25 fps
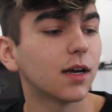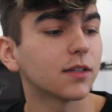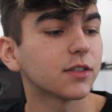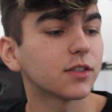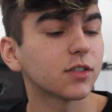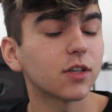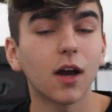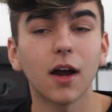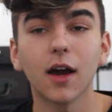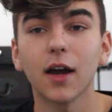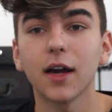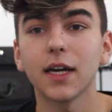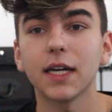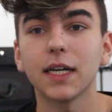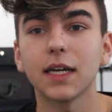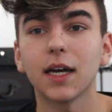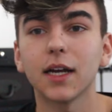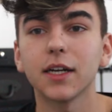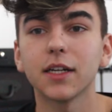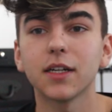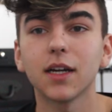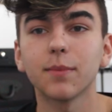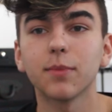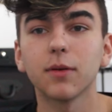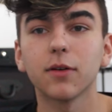Sorry,
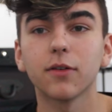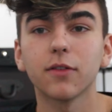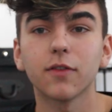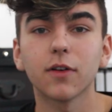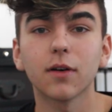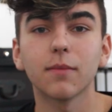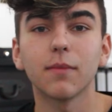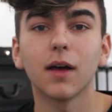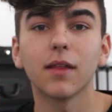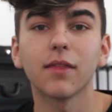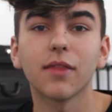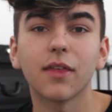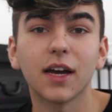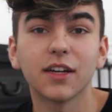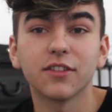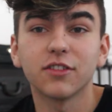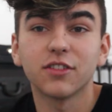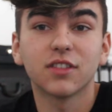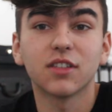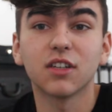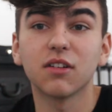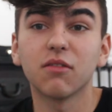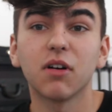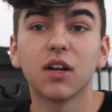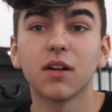I didn't upload for a month. I
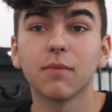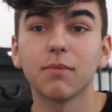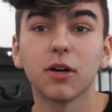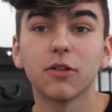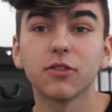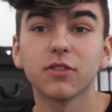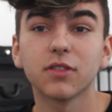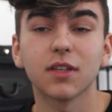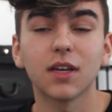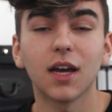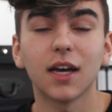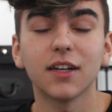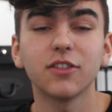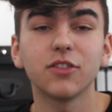just didn't want to post it.